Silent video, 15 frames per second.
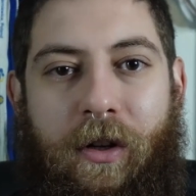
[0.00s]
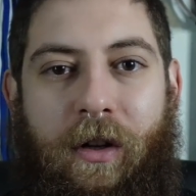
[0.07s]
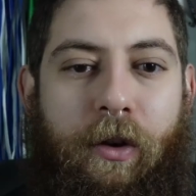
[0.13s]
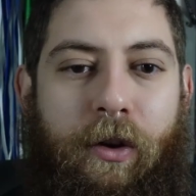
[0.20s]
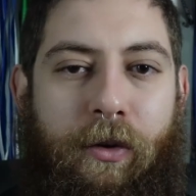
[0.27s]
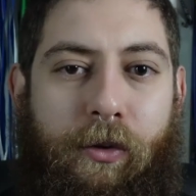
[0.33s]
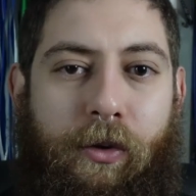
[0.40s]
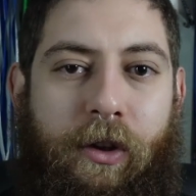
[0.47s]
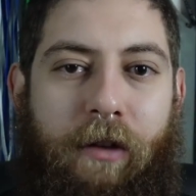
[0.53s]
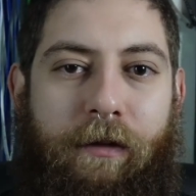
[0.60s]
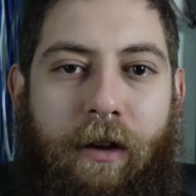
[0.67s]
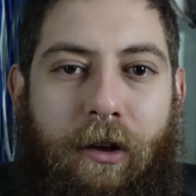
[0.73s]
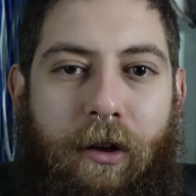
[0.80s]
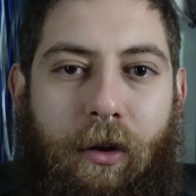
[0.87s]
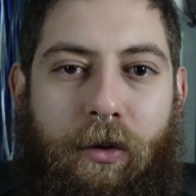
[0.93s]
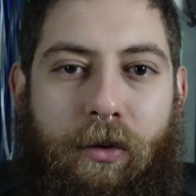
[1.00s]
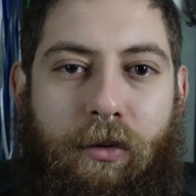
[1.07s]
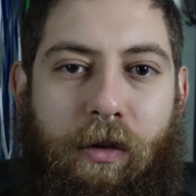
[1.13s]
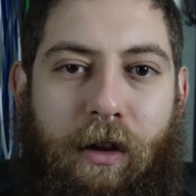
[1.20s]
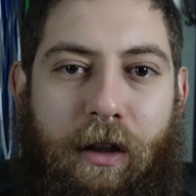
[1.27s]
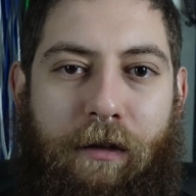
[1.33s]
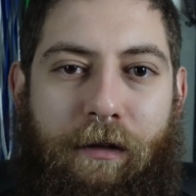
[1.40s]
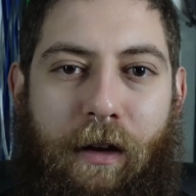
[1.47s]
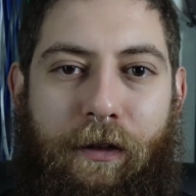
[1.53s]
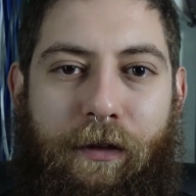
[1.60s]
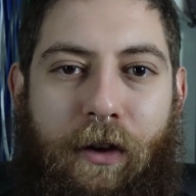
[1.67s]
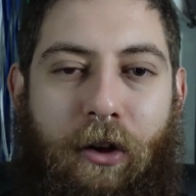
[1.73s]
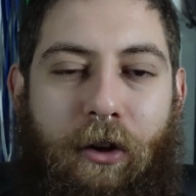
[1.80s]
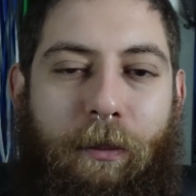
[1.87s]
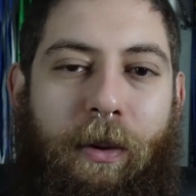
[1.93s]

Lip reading: You could even load 25 kilo